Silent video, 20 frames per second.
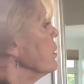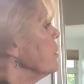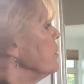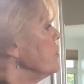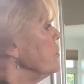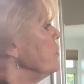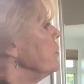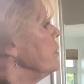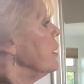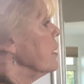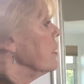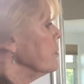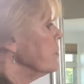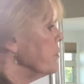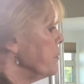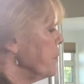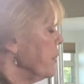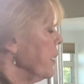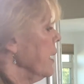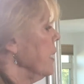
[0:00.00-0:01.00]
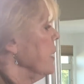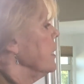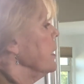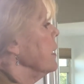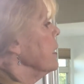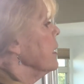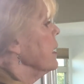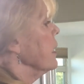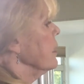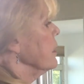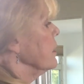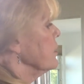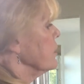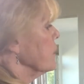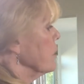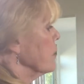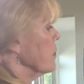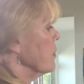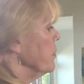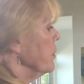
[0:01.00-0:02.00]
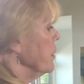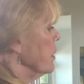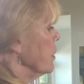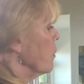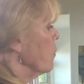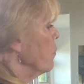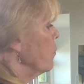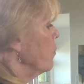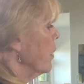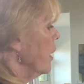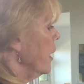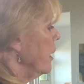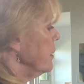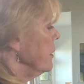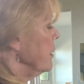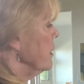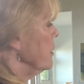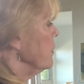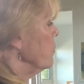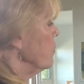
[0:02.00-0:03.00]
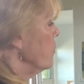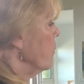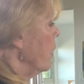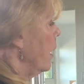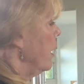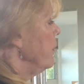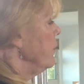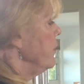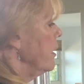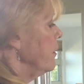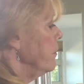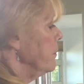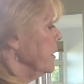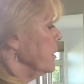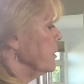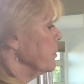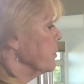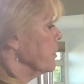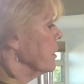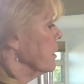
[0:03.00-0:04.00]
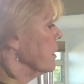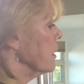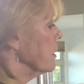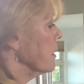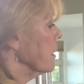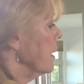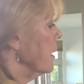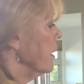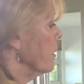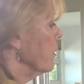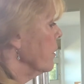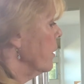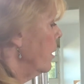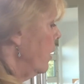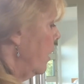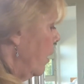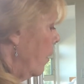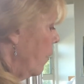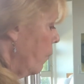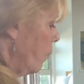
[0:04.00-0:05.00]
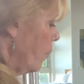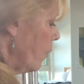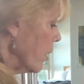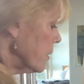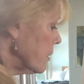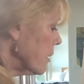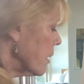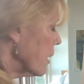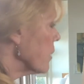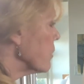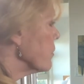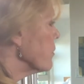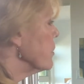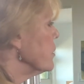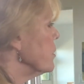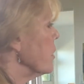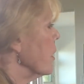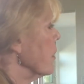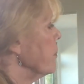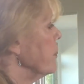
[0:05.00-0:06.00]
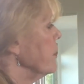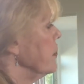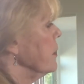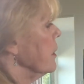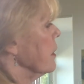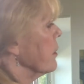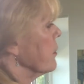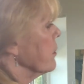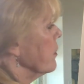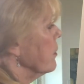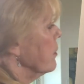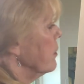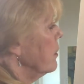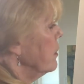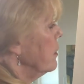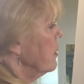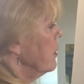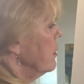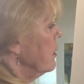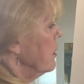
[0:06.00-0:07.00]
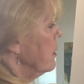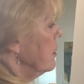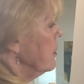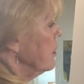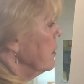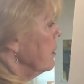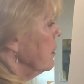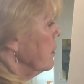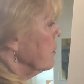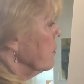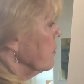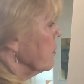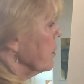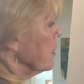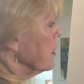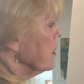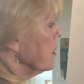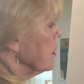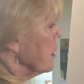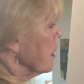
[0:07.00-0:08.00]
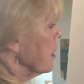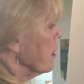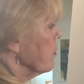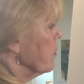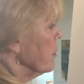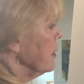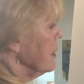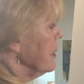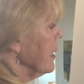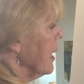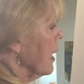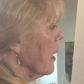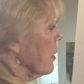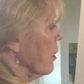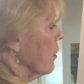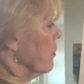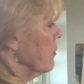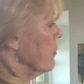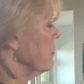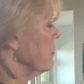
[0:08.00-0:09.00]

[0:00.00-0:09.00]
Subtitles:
to do the underpainting, and it's going to be a wet and wet. That means we're going to layer one color on top of the other. We're going to start with yellow.